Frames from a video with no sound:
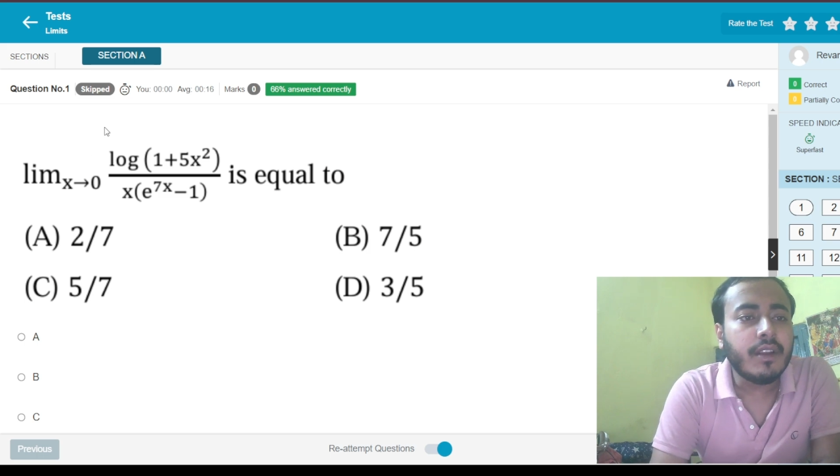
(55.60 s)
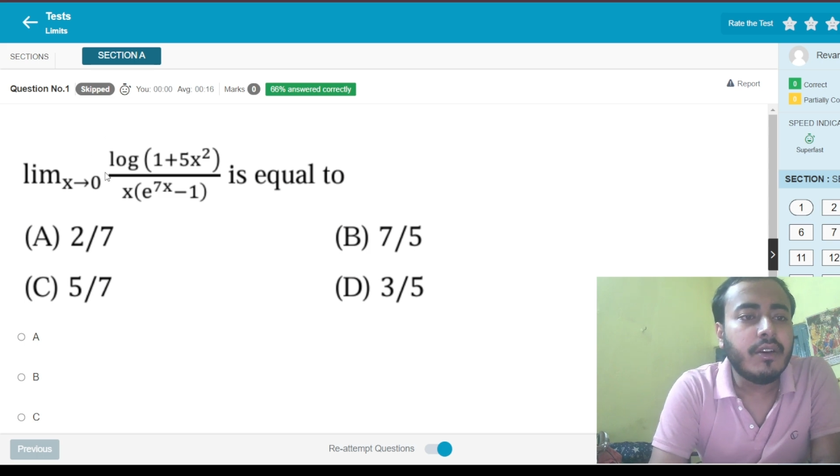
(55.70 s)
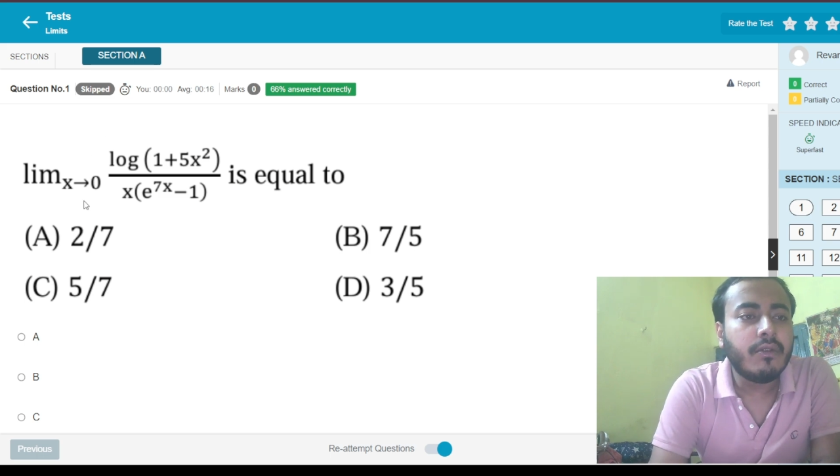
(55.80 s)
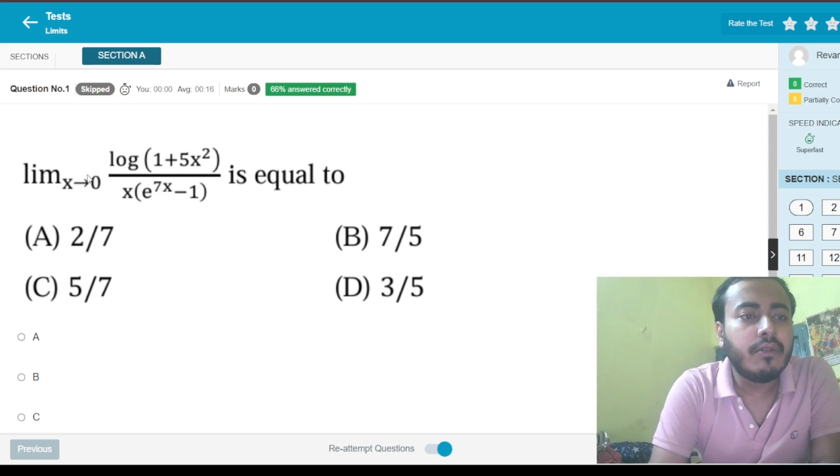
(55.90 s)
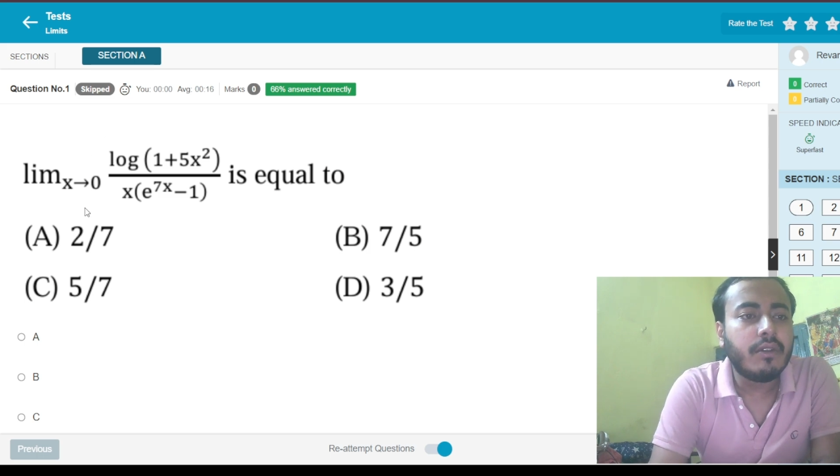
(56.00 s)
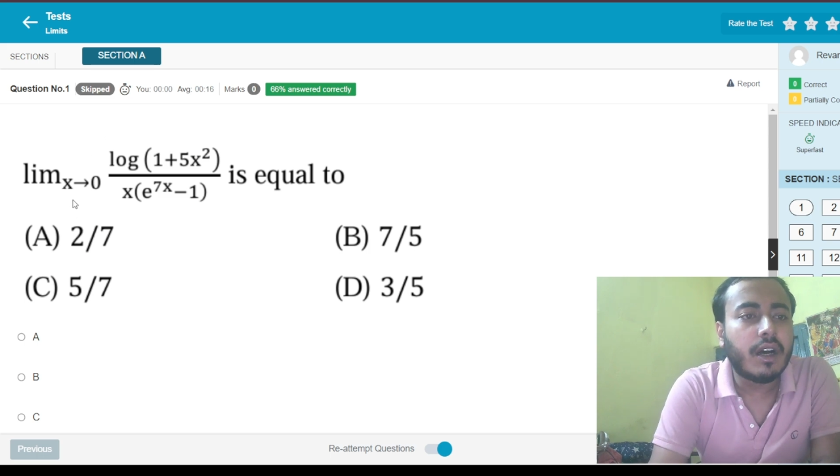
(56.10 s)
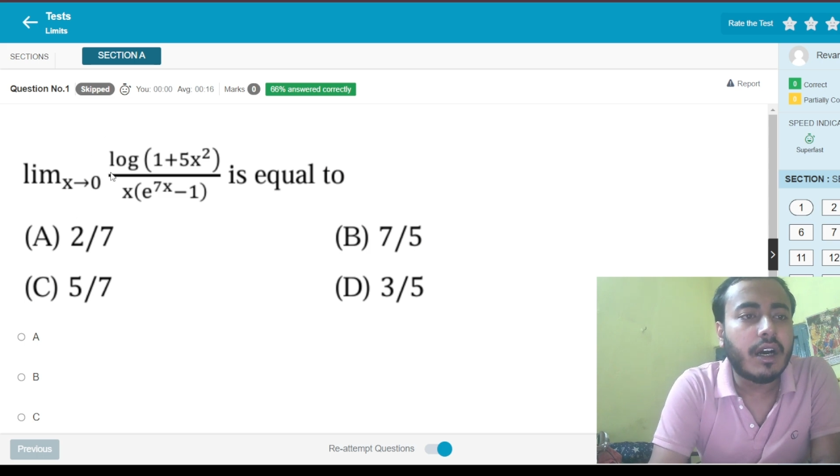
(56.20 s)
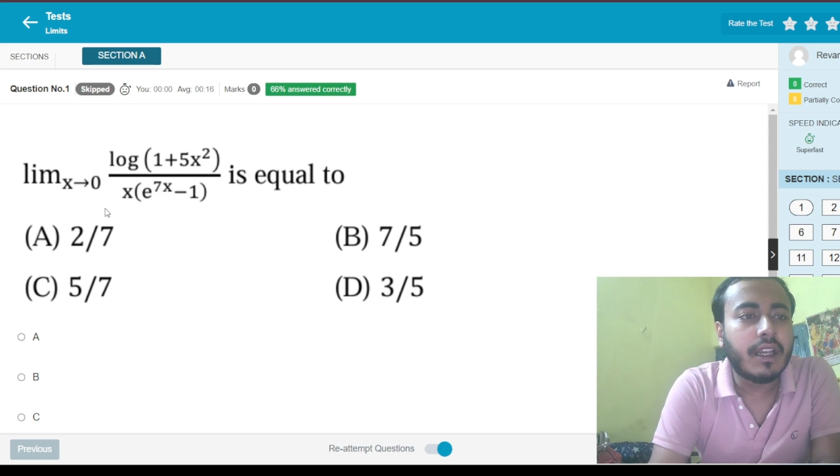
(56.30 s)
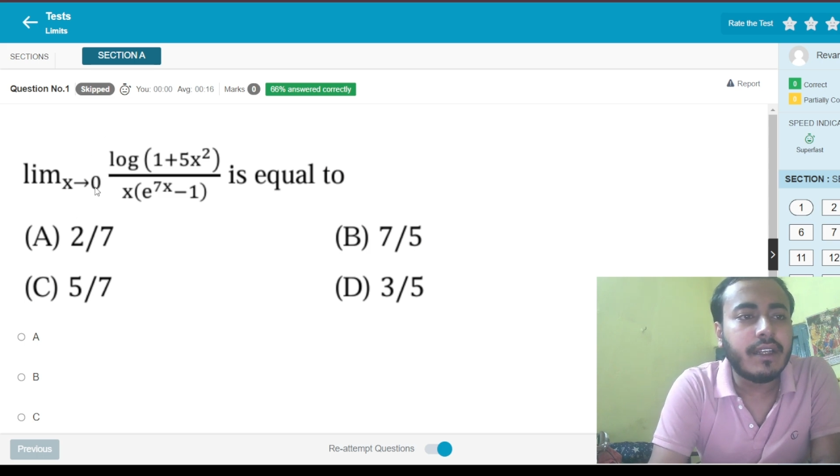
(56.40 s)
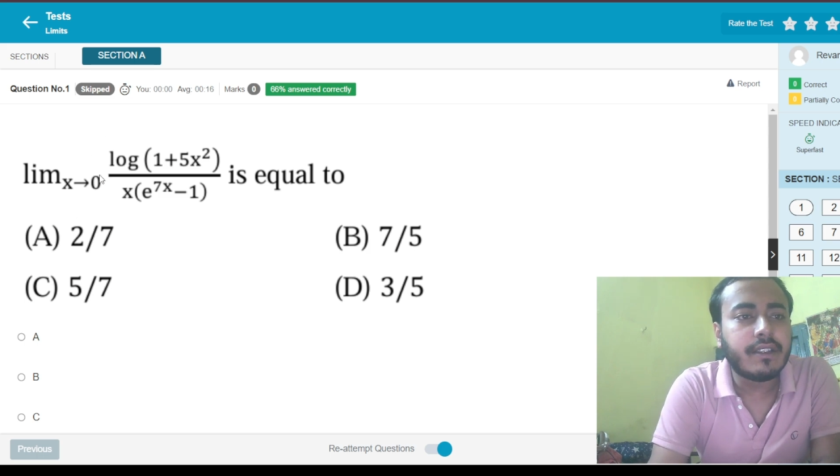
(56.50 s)

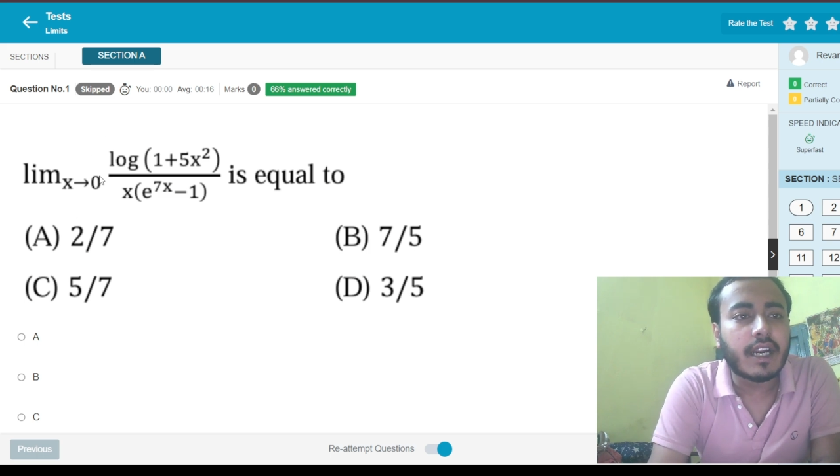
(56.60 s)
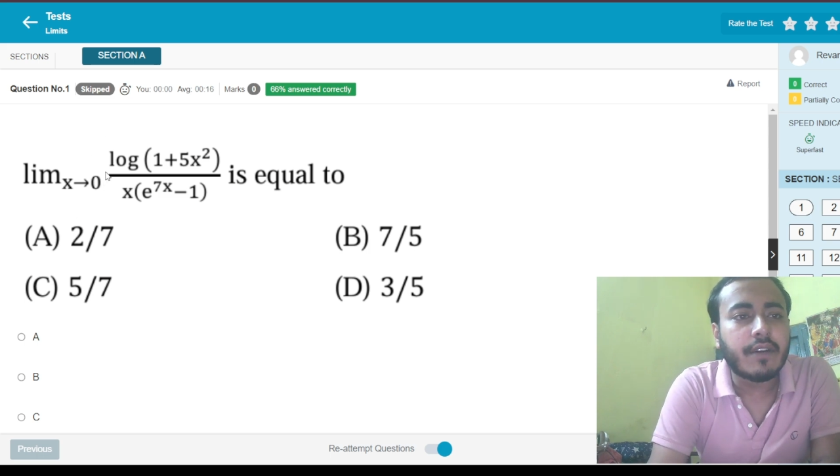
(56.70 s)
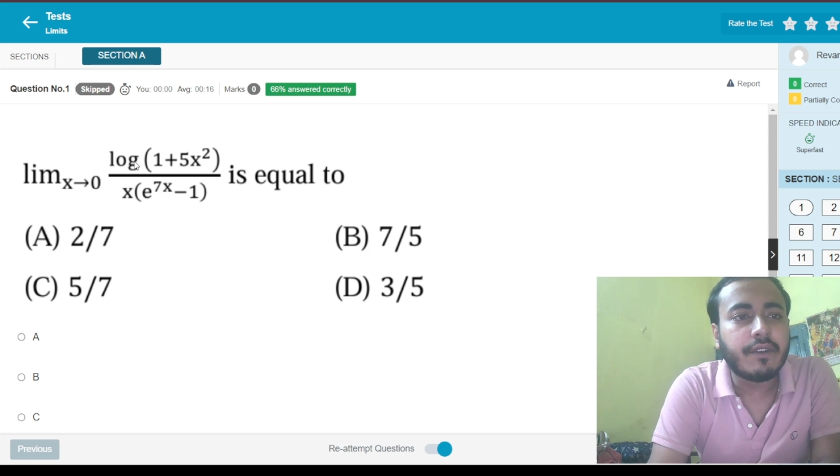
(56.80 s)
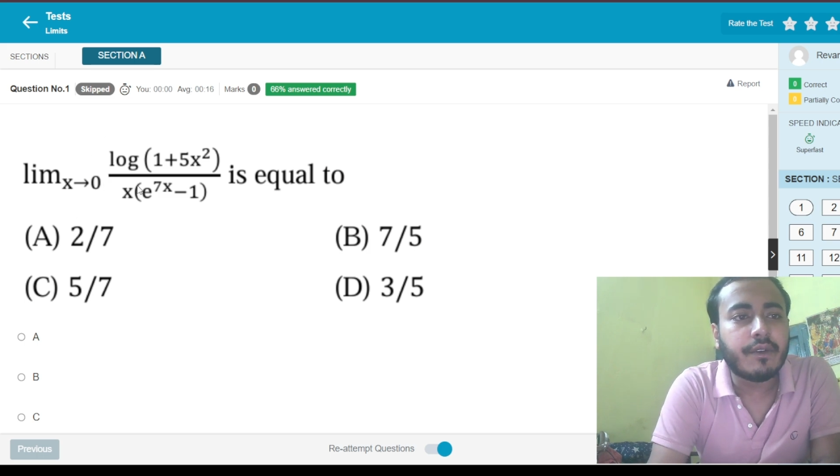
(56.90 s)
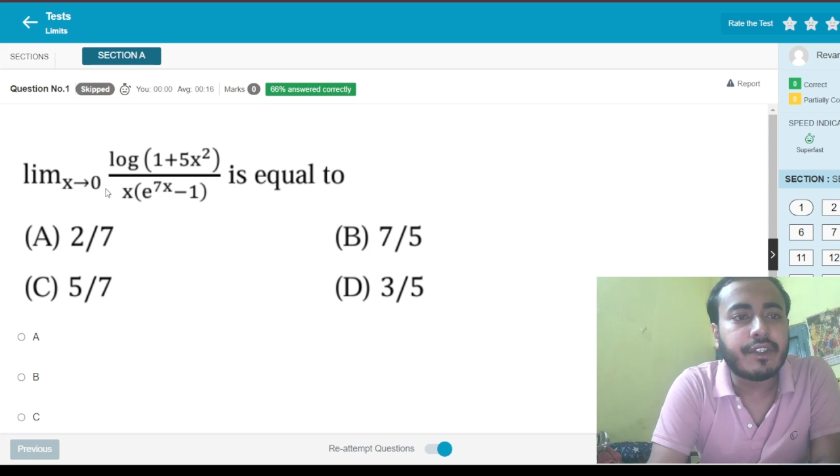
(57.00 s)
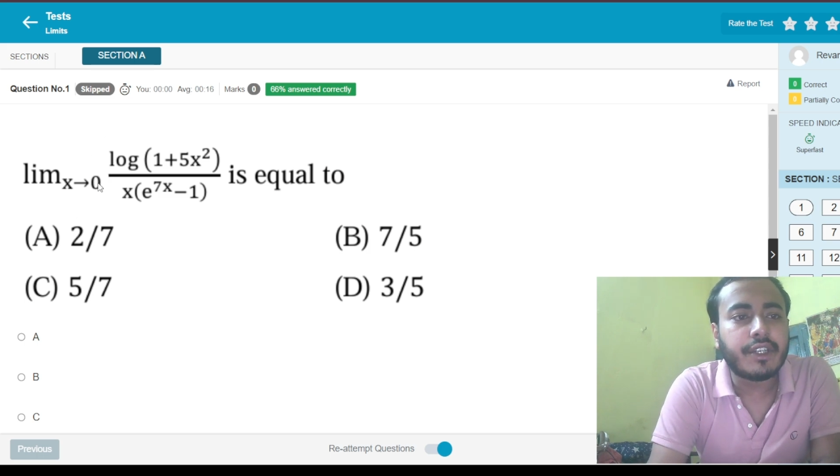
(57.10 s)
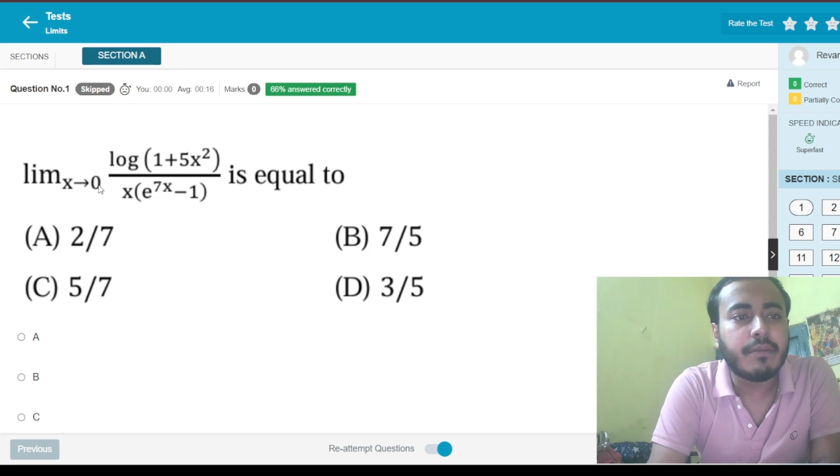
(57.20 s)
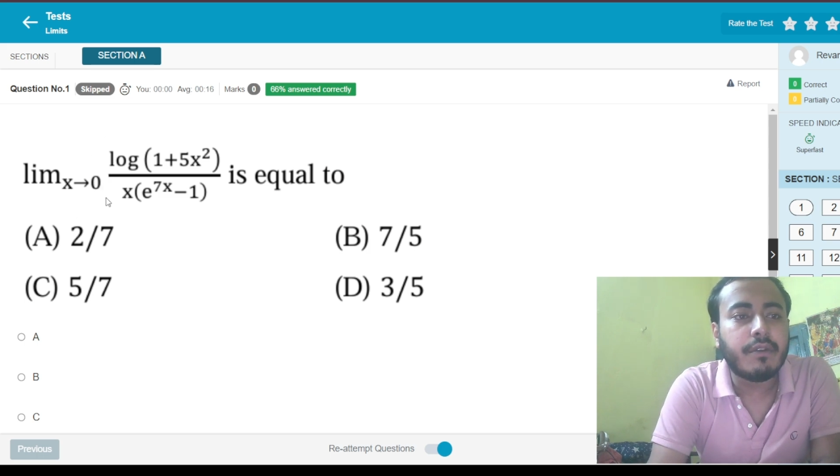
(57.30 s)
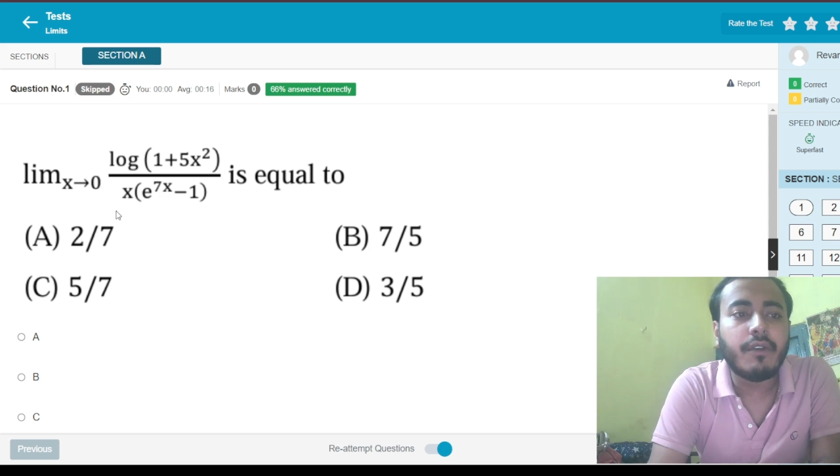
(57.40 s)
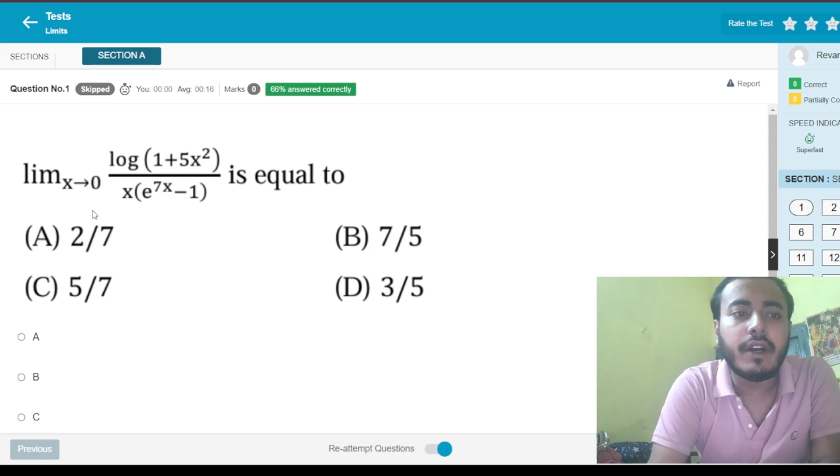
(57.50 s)
Now, let's start with question
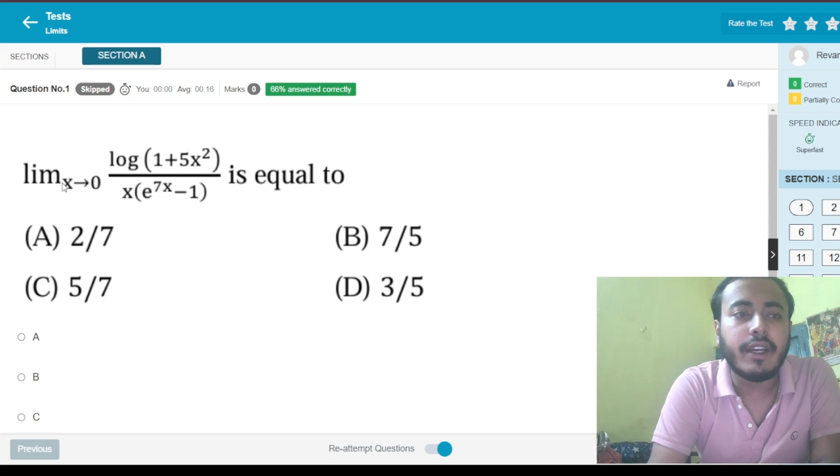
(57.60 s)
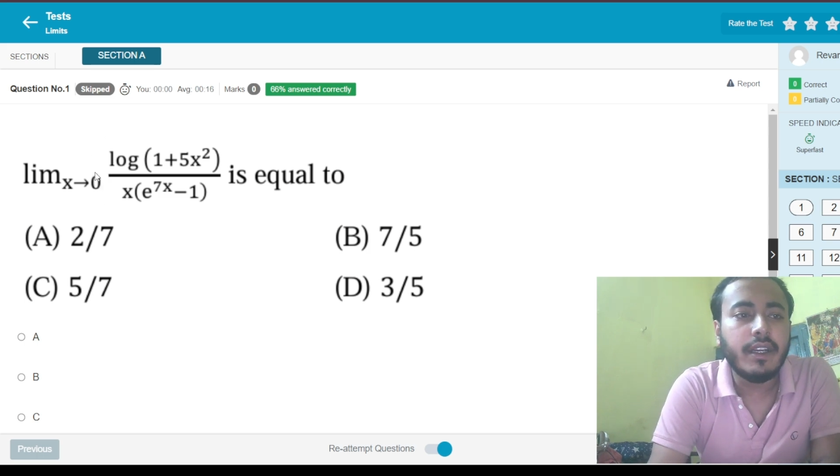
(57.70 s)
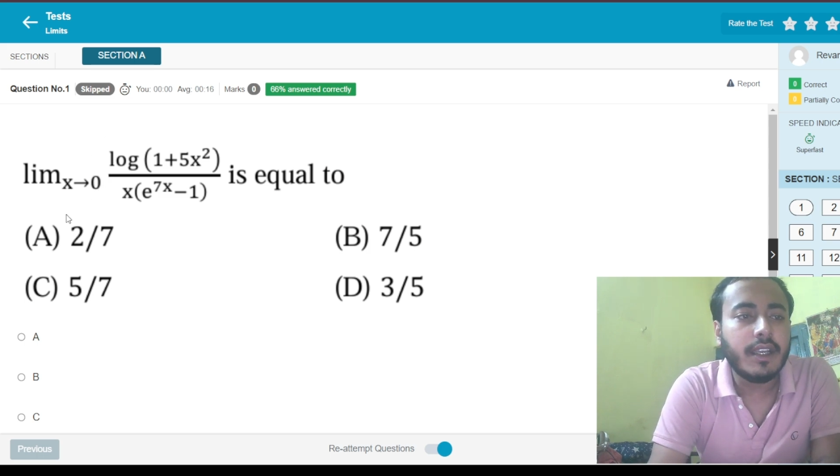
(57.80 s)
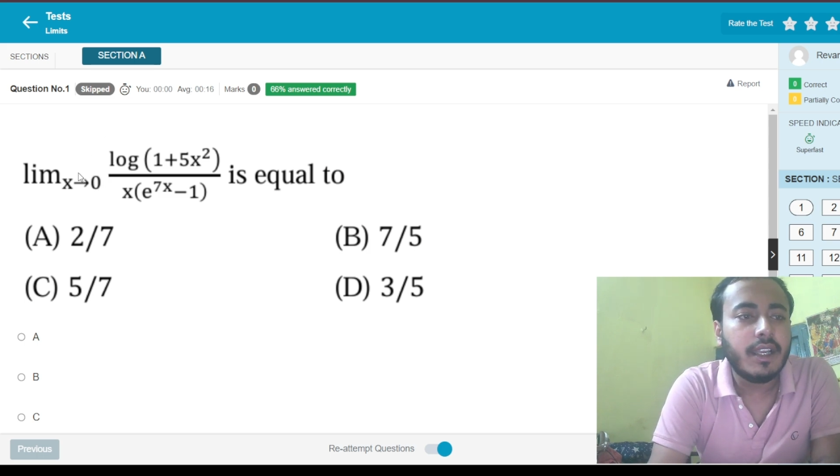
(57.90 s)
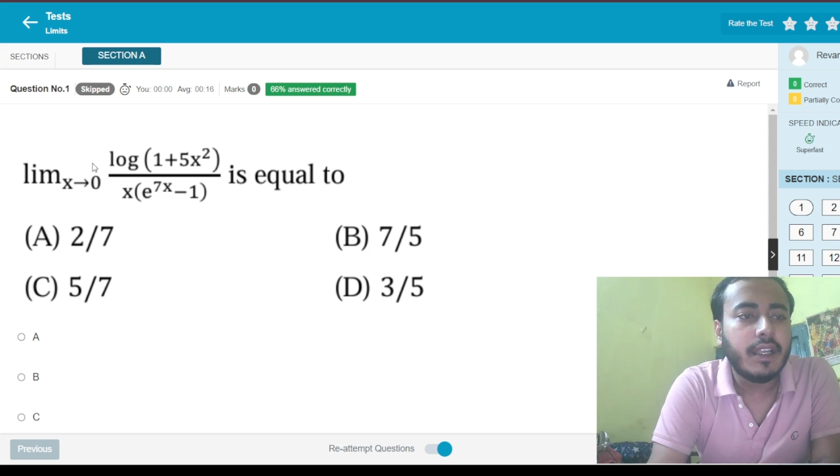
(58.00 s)
number one.